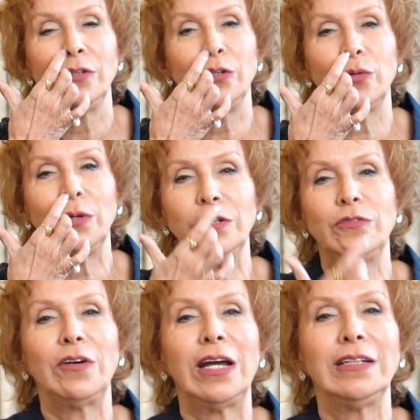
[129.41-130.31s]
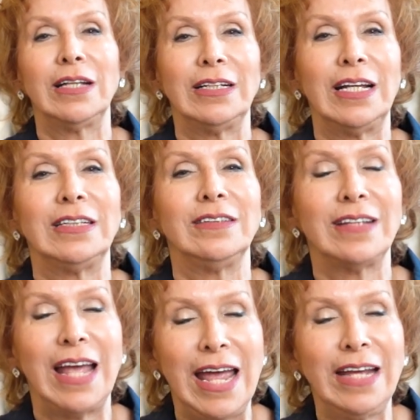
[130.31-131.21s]
You're going to find that that
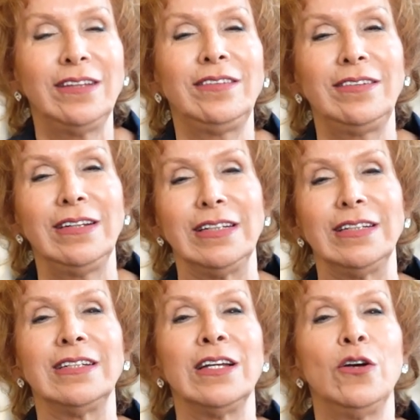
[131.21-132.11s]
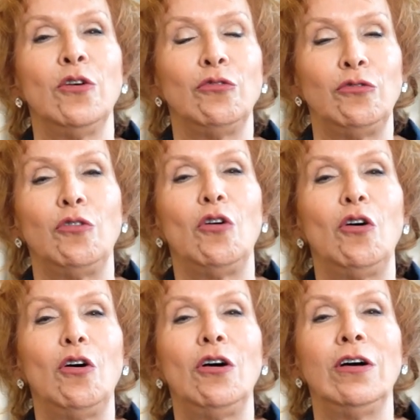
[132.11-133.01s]
is excellent
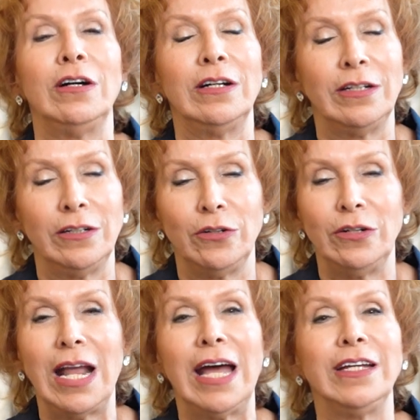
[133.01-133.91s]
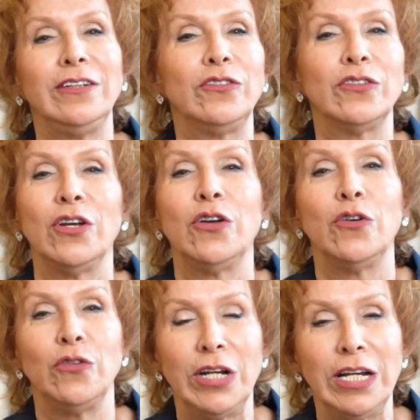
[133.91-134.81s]
for lines,
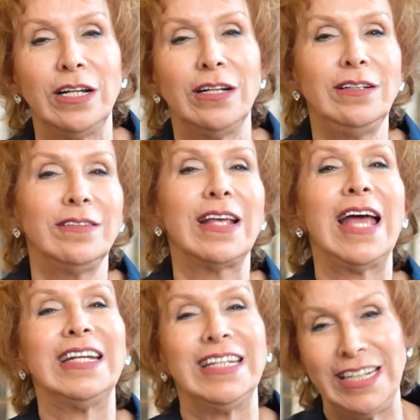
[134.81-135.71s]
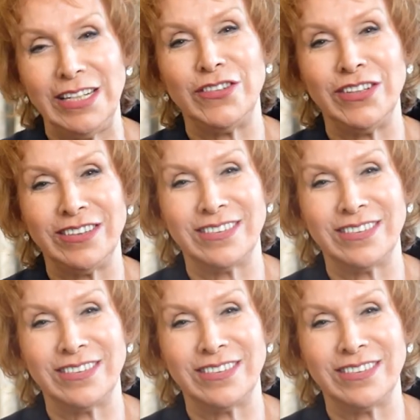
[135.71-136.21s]
wrinkles and aging